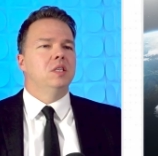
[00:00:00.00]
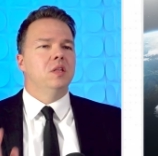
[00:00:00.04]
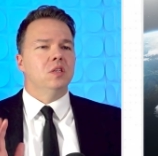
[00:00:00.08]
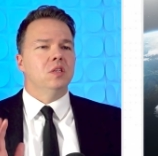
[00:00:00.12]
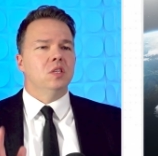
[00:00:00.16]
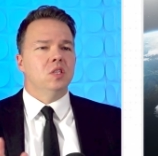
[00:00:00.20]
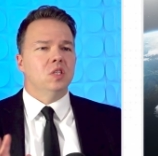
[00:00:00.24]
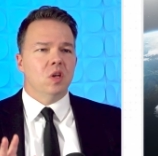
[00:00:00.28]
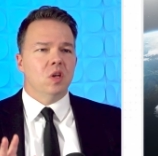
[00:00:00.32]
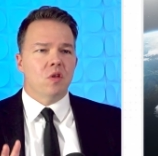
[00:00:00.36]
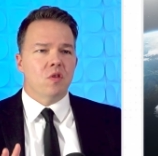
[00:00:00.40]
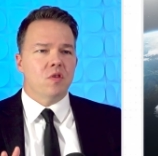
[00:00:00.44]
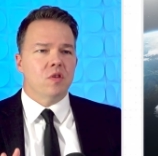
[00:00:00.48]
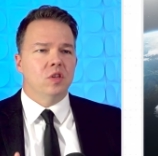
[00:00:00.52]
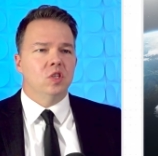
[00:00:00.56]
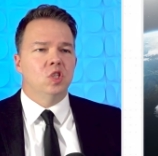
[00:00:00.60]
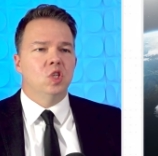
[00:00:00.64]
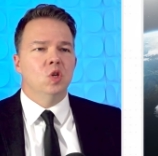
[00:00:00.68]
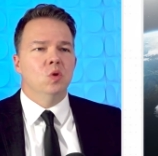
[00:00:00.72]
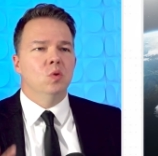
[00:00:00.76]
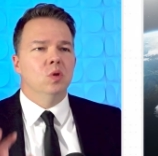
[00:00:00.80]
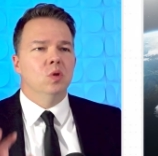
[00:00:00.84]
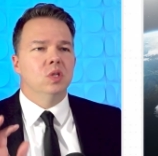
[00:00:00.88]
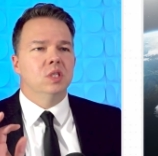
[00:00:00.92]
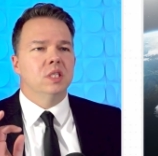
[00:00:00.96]
this is the other thing
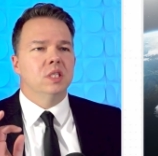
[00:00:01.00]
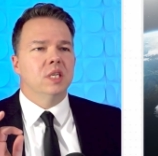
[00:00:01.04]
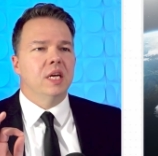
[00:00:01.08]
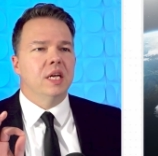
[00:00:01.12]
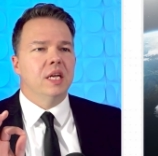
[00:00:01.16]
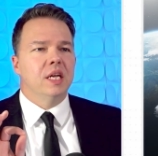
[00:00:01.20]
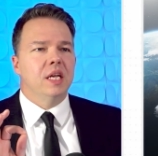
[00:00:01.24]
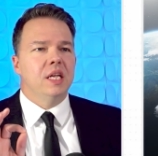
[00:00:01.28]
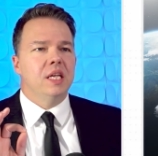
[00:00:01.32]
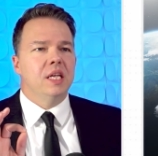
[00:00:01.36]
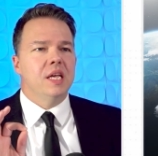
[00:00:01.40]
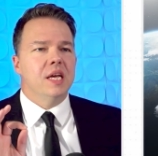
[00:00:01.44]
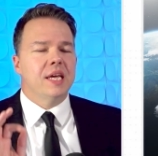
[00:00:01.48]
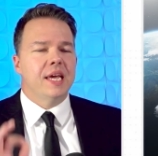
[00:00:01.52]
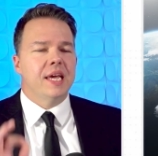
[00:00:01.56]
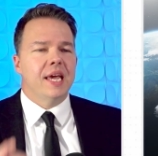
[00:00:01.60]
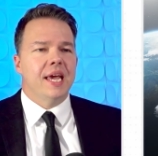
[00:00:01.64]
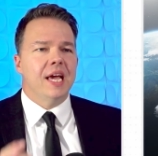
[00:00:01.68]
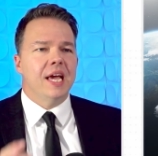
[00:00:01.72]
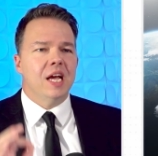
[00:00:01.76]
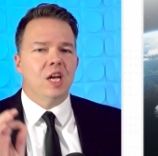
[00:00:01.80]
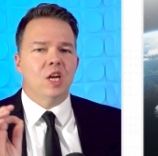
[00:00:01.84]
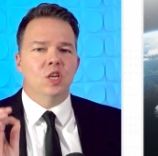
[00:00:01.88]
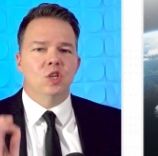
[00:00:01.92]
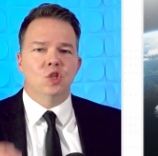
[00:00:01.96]
too, is that you
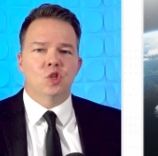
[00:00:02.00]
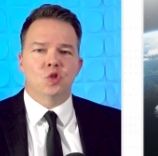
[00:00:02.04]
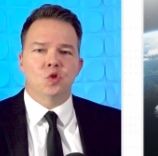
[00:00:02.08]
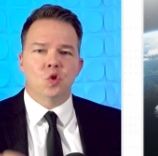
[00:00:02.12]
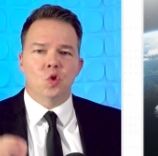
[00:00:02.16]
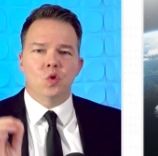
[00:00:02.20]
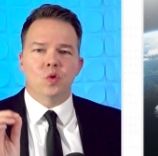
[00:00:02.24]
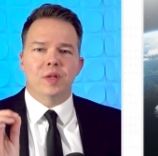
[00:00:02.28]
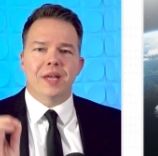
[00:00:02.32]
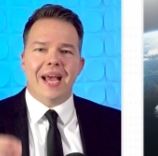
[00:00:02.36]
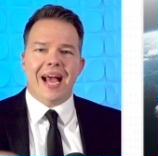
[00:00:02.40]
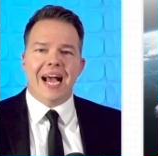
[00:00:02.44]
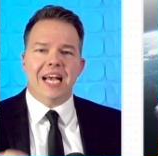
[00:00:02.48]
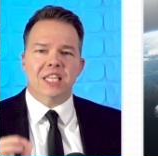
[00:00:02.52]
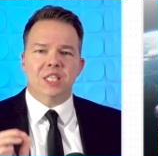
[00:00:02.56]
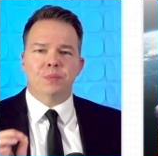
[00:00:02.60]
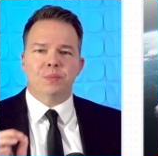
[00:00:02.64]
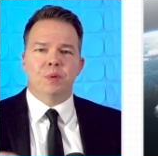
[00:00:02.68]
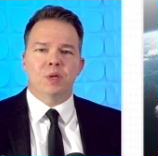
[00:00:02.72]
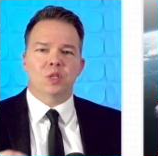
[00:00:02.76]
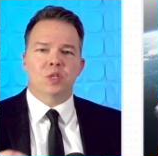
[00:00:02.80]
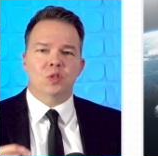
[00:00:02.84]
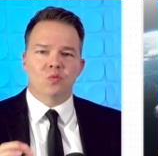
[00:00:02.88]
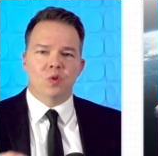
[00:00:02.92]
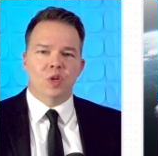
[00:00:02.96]
can't control the
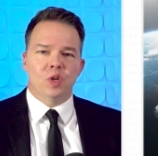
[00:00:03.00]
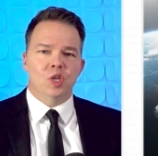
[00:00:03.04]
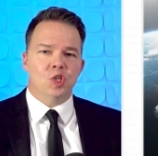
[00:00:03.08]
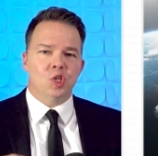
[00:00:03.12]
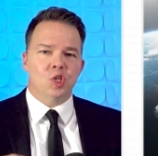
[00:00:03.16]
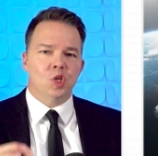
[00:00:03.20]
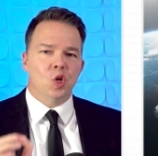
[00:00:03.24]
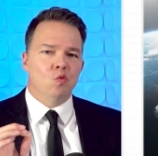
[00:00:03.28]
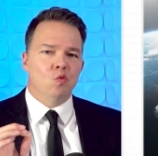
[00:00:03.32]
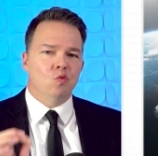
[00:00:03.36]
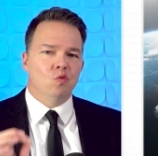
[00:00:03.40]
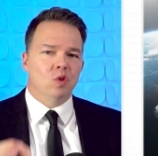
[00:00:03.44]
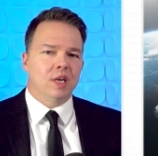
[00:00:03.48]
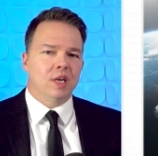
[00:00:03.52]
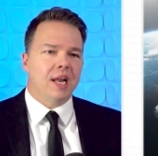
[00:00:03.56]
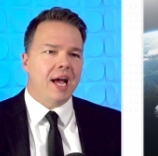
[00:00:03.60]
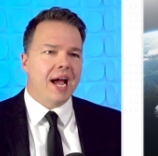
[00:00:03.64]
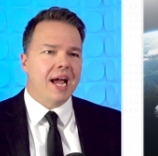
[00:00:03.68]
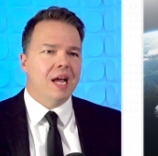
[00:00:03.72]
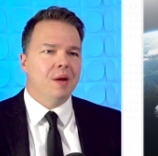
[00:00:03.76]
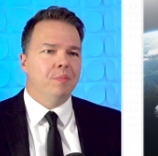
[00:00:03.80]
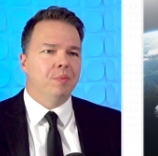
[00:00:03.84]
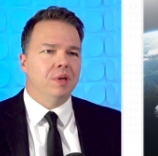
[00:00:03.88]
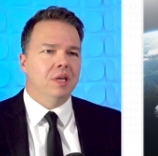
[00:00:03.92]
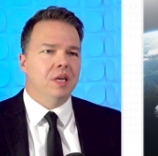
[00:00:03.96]
aspect ratio
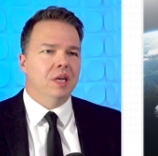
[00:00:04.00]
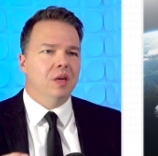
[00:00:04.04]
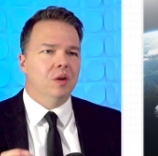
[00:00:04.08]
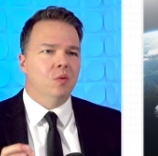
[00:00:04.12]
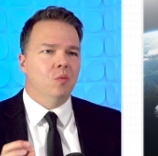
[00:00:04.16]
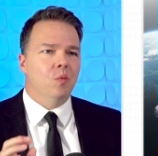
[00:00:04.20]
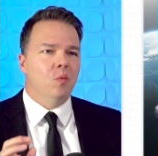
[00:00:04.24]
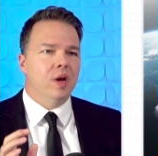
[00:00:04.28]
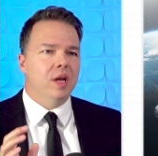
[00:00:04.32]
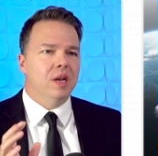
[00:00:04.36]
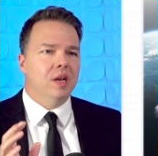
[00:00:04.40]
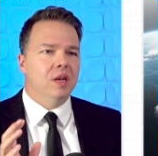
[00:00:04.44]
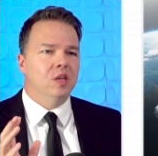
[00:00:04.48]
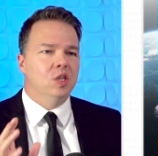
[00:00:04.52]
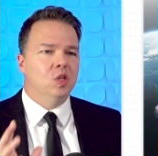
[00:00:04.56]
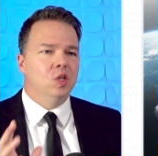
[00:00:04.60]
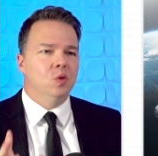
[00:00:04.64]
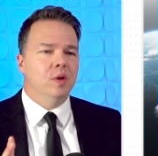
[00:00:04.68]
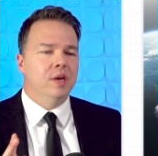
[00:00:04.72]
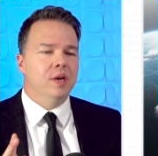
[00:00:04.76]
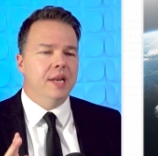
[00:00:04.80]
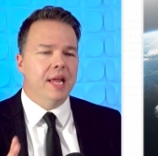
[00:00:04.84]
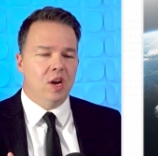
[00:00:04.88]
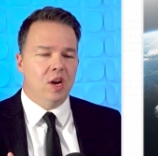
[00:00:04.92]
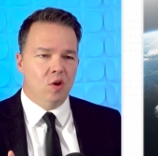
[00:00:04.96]
reliably when
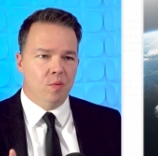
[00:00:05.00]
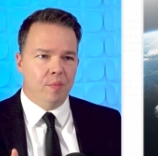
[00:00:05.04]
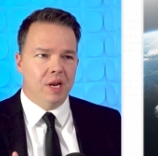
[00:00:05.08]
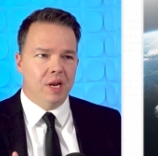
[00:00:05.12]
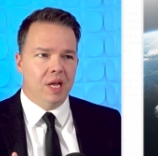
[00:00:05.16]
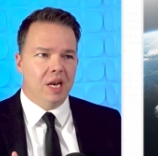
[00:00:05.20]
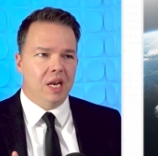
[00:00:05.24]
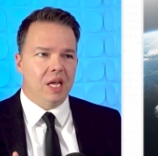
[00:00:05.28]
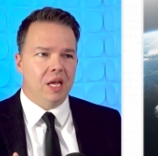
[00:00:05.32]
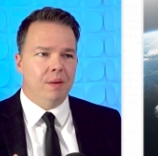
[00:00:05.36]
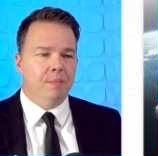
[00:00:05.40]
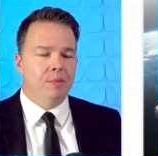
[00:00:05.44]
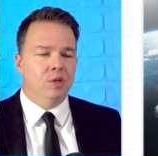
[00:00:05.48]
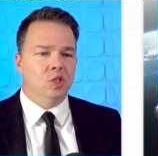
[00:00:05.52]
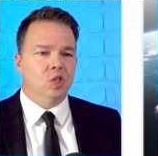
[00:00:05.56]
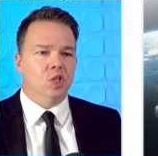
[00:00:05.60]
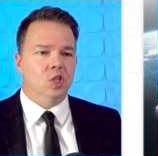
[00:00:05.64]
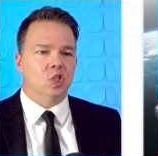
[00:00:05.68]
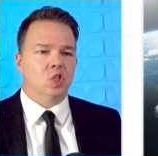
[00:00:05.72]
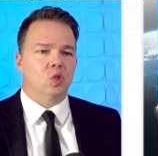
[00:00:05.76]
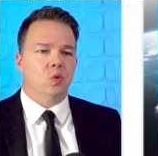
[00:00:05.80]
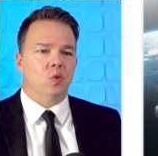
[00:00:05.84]
doing Nano Banana images.